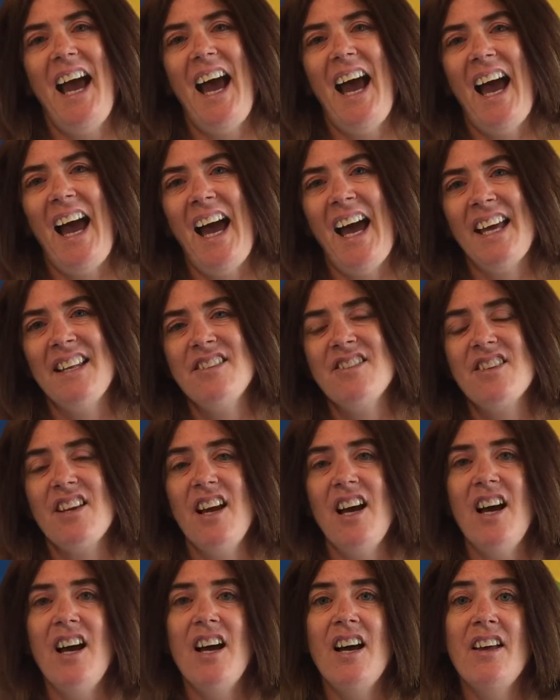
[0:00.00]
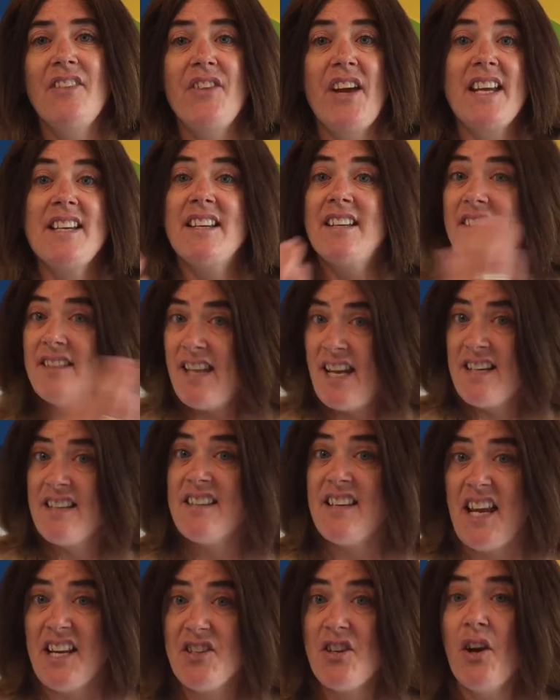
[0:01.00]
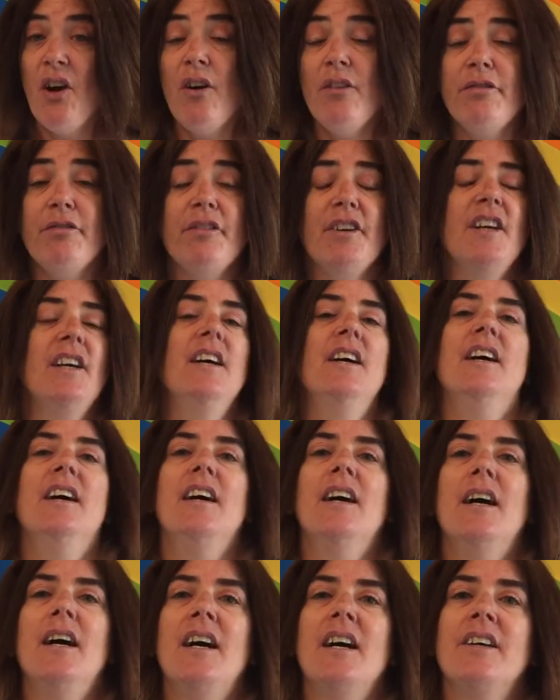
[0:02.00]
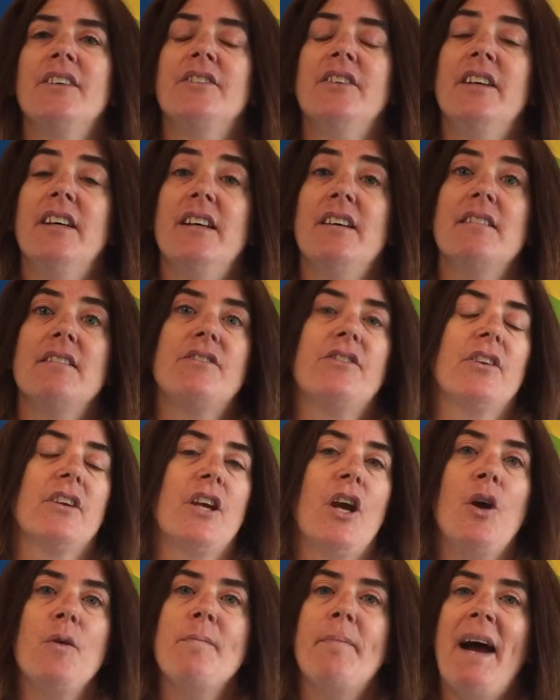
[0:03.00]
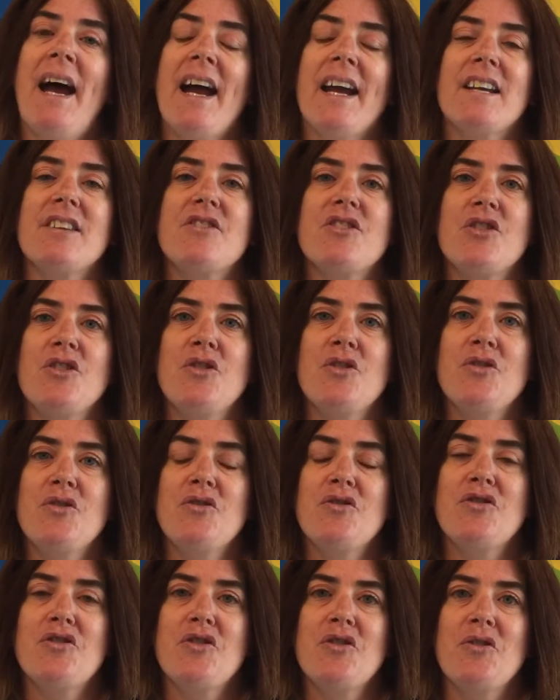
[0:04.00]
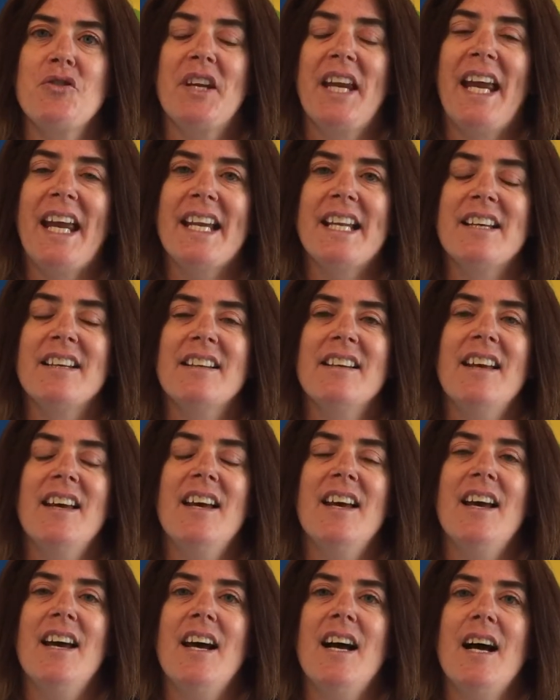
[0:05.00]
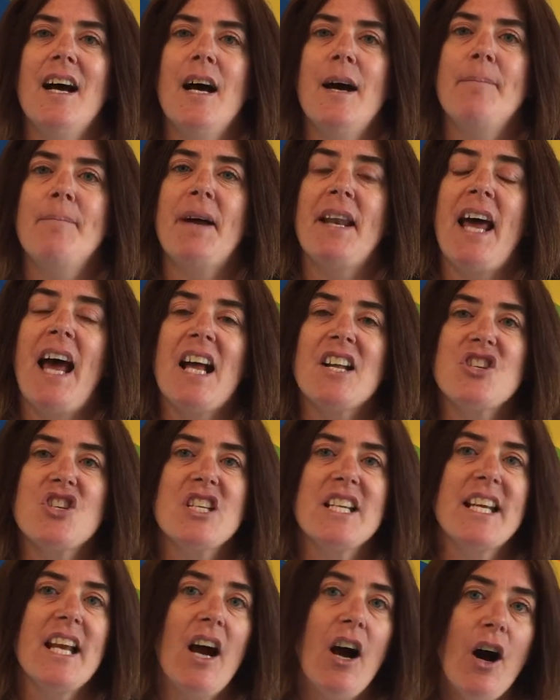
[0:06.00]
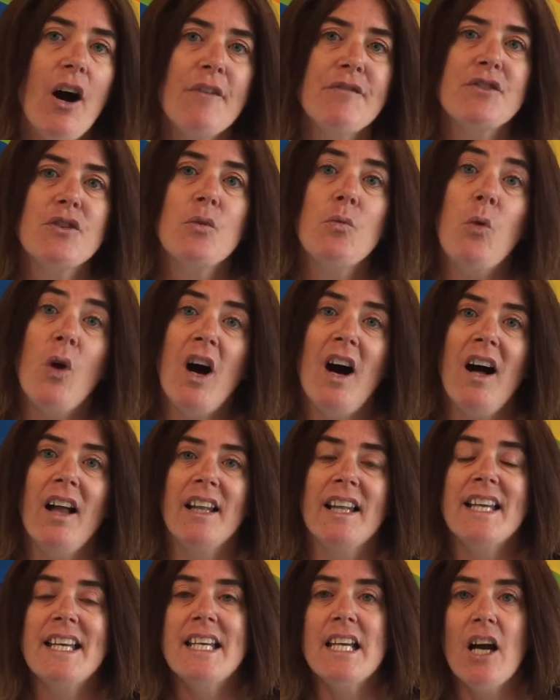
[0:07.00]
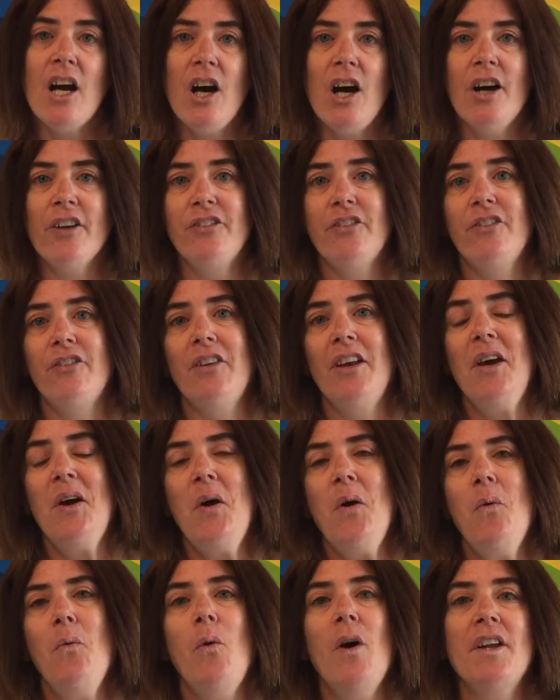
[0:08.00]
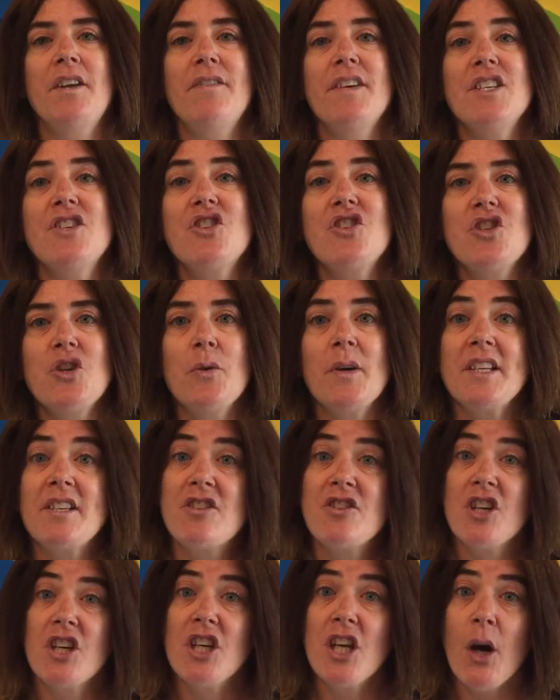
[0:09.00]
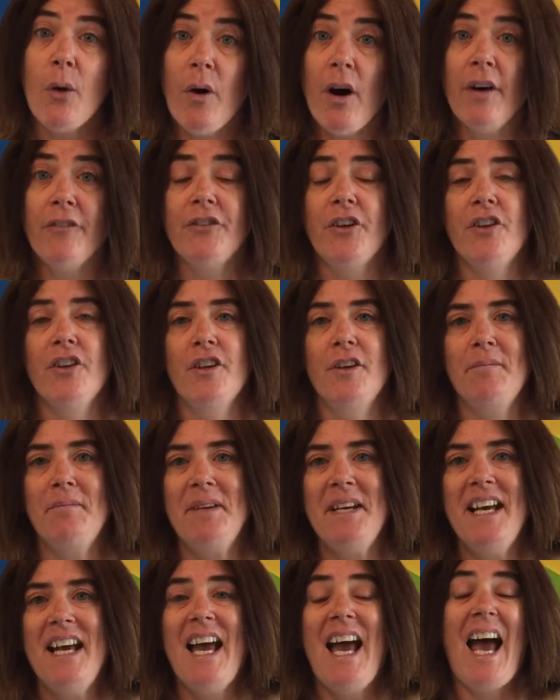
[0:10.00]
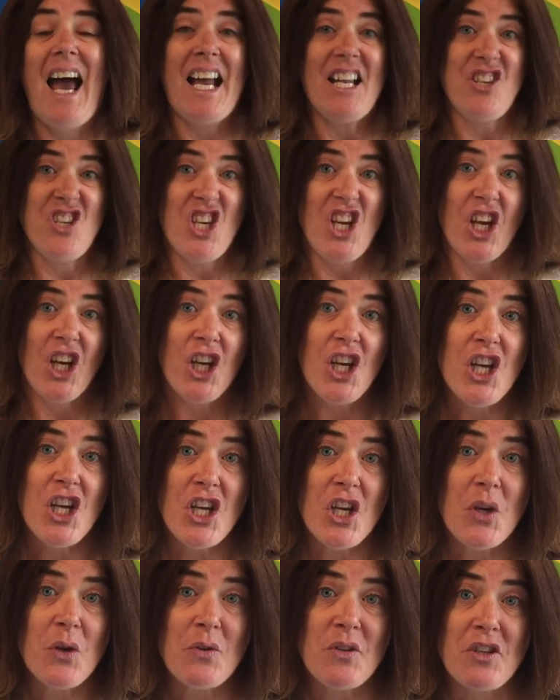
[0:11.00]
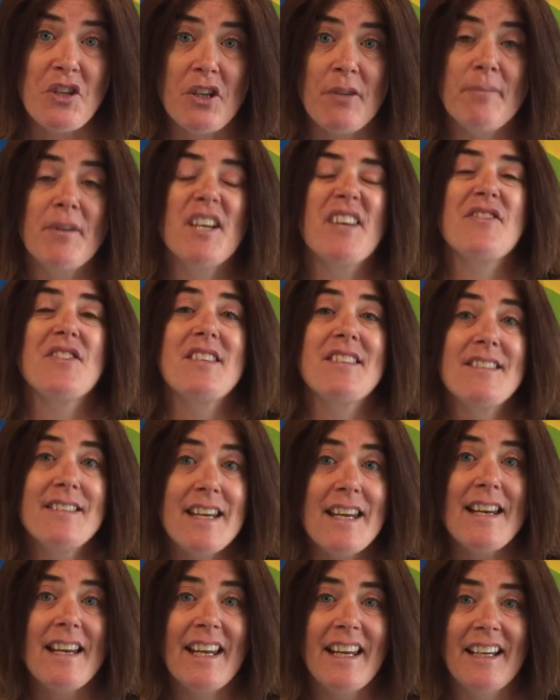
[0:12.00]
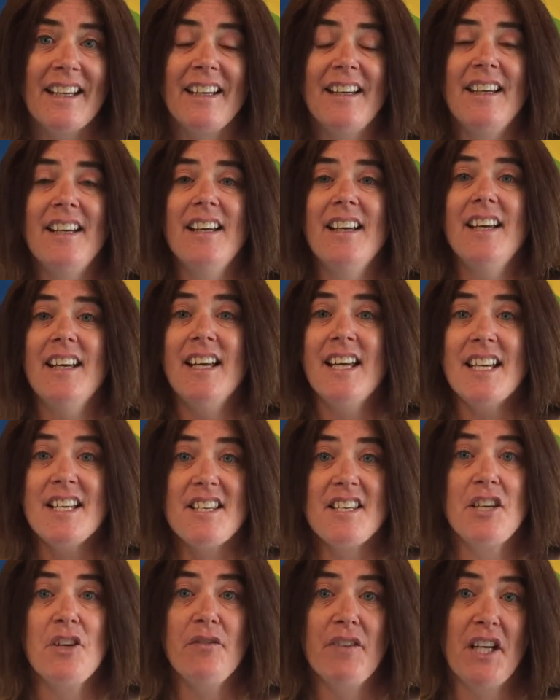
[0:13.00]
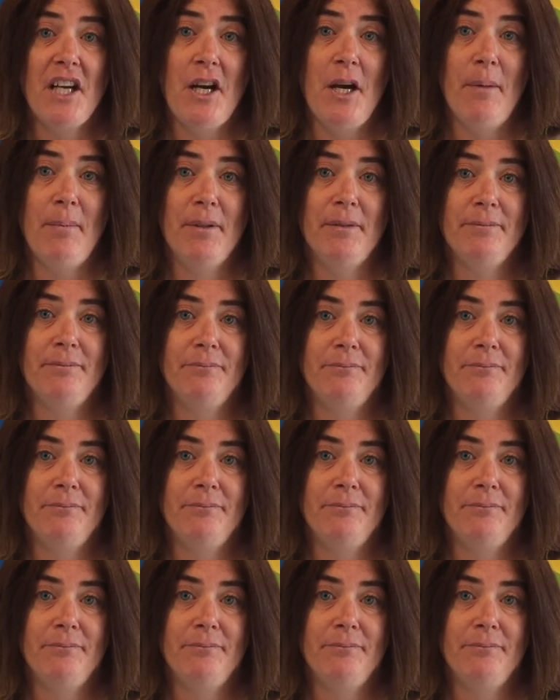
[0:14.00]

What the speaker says: And they set off to go back to Canaan. But actually, after a while, he asks one of his stewards to go after them and to accuse them of stealing his silver cup.